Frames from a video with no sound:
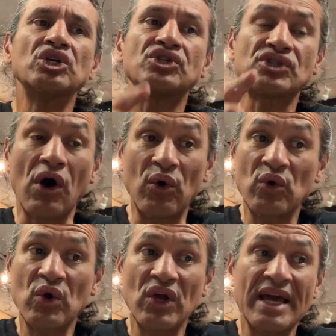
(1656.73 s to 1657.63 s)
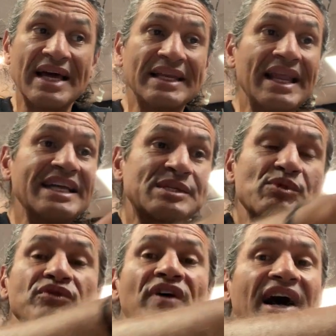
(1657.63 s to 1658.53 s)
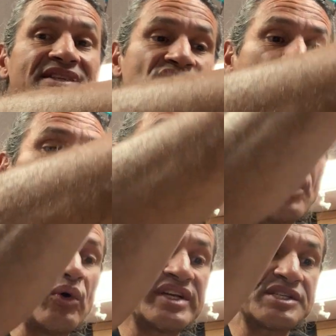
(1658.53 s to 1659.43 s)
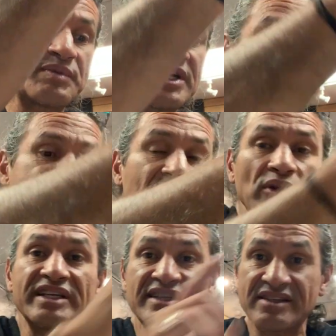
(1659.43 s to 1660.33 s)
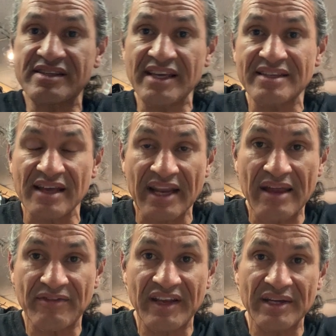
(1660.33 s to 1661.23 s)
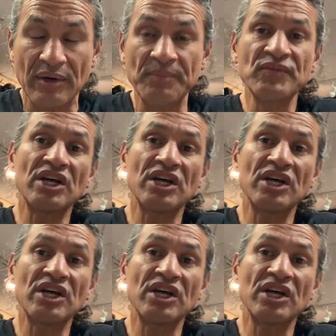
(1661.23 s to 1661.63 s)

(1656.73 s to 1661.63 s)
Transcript: So let's move on to the bonus, because they only did 6 on that video.